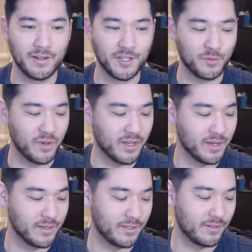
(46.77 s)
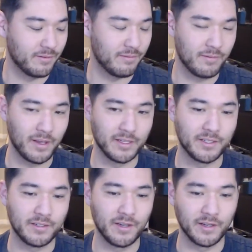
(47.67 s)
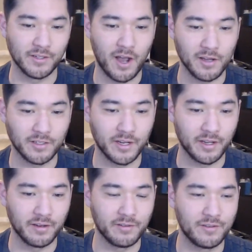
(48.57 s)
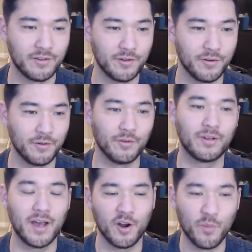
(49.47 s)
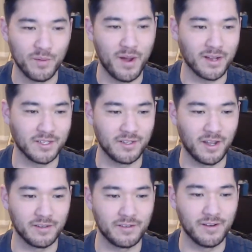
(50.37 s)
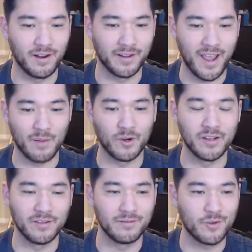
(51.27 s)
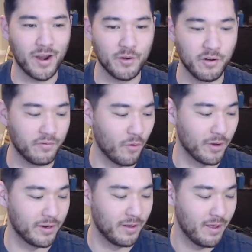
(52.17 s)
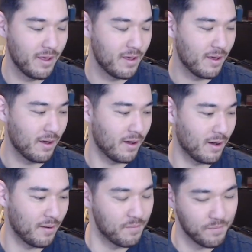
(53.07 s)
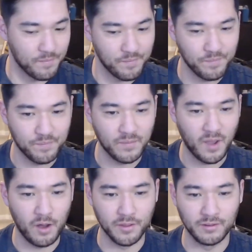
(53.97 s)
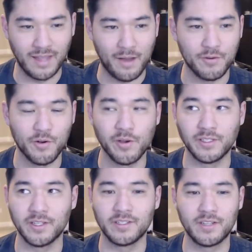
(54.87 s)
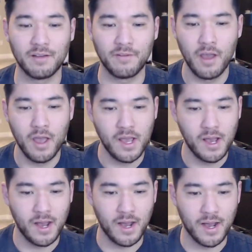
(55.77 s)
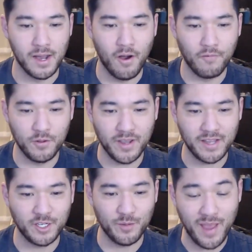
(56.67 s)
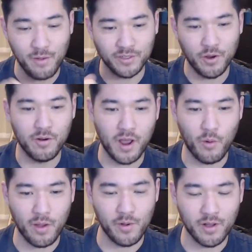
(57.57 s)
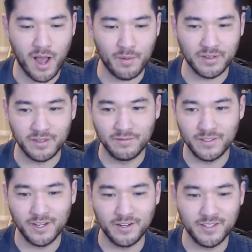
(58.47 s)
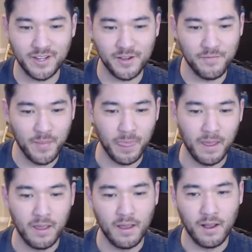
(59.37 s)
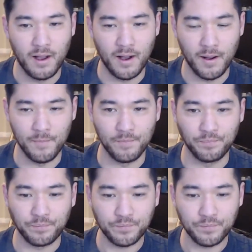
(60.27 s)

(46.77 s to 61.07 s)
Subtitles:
just because it's exhausting to cut open boxes on camera and trying to avoid all the loud noises and stuff. Hopefully you guys hear me. Hey, what's going on, White Whale Comics? It's good to see you. So